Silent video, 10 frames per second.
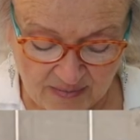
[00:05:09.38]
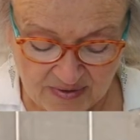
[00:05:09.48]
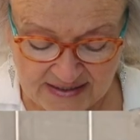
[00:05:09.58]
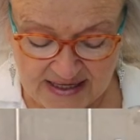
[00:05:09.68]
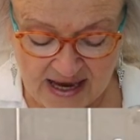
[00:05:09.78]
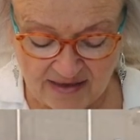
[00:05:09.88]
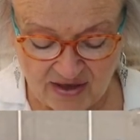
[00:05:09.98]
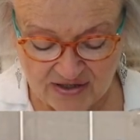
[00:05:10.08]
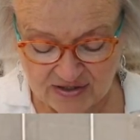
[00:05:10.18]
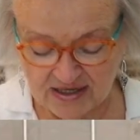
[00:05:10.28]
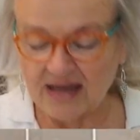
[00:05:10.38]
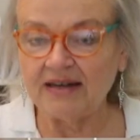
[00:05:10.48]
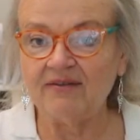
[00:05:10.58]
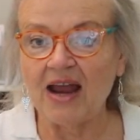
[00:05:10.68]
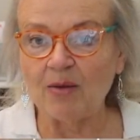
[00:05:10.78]
but see how they just kind
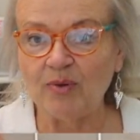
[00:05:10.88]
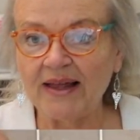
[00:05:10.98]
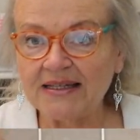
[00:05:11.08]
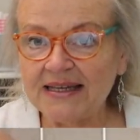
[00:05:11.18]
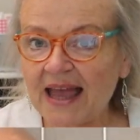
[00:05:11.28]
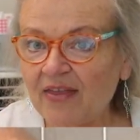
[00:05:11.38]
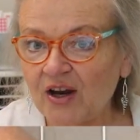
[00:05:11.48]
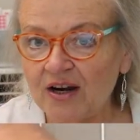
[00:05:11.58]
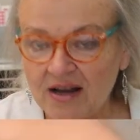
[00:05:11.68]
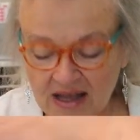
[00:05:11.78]
of now blend together.